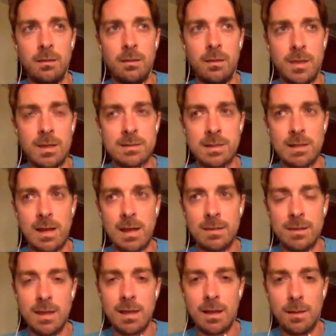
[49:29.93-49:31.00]
the things that I
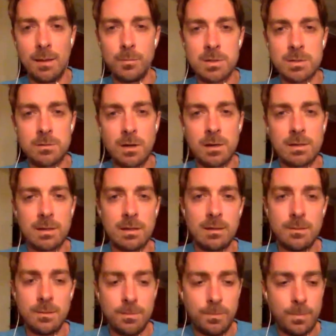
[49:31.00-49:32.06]
think I'm
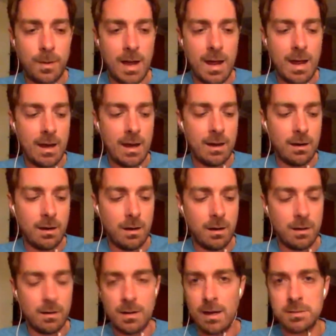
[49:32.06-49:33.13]
restricted by
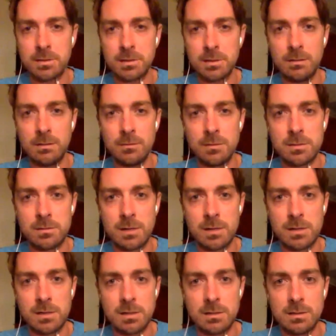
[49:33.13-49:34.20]
aren't actually
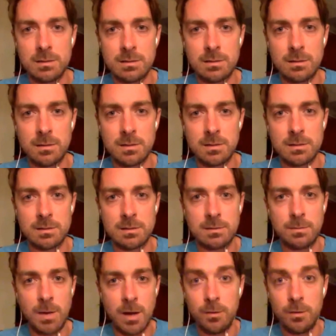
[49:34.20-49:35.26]
restrictions. They're
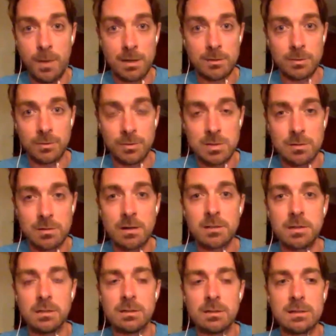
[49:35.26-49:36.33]
just my own mental
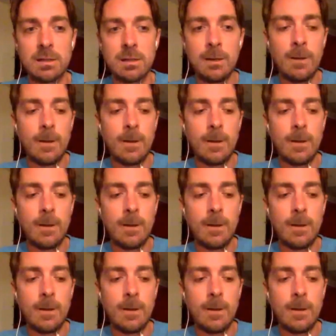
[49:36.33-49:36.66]
restrictions,